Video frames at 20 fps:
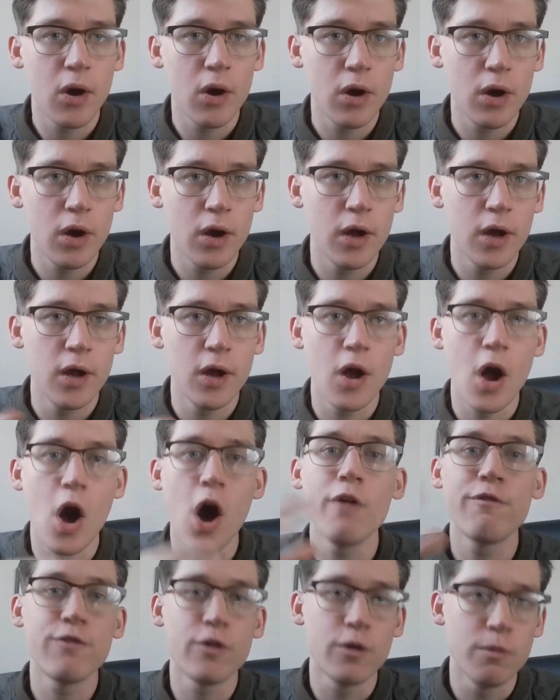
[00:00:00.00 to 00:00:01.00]

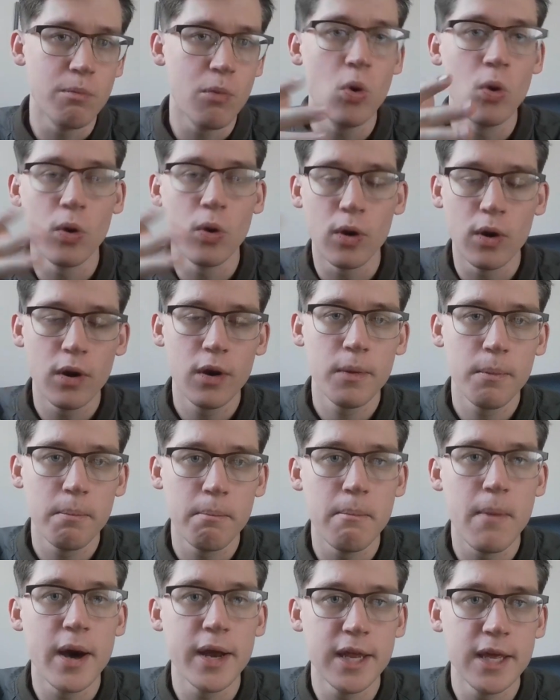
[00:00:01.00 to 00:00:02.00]
offer more
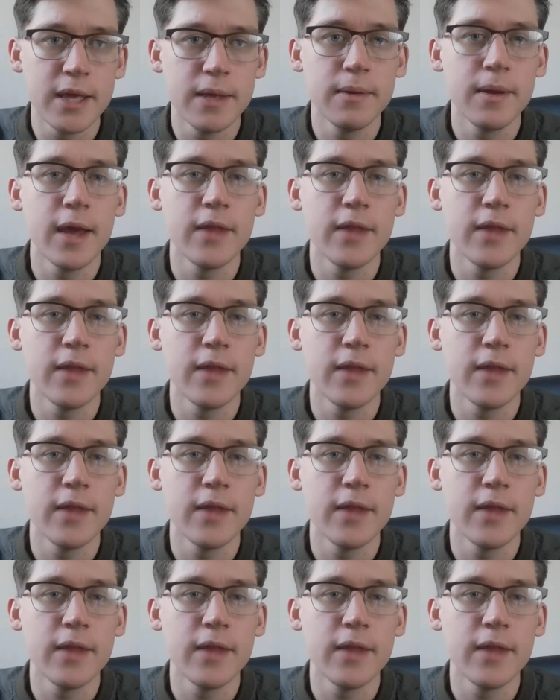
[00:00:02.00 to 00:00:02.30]
money,